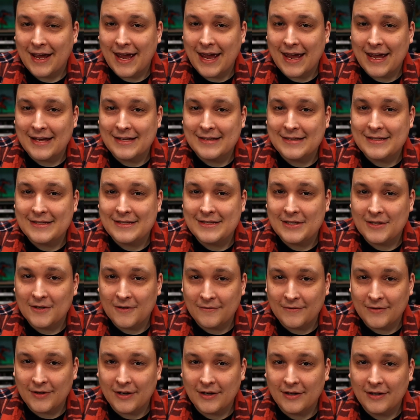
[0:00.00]
and
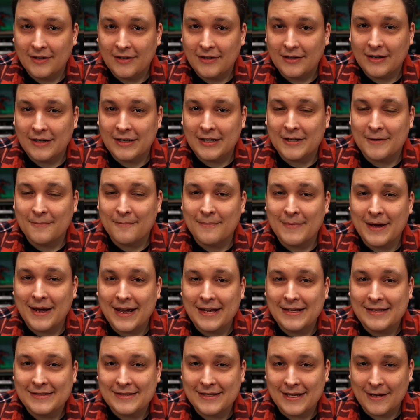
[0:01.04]
silver and
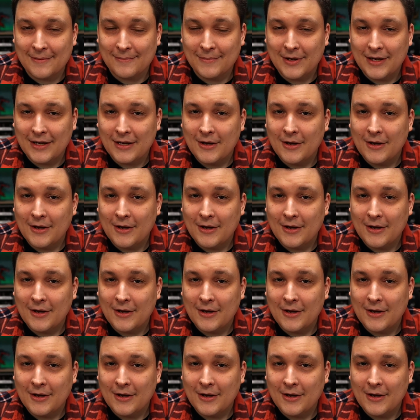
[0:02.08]
combines them.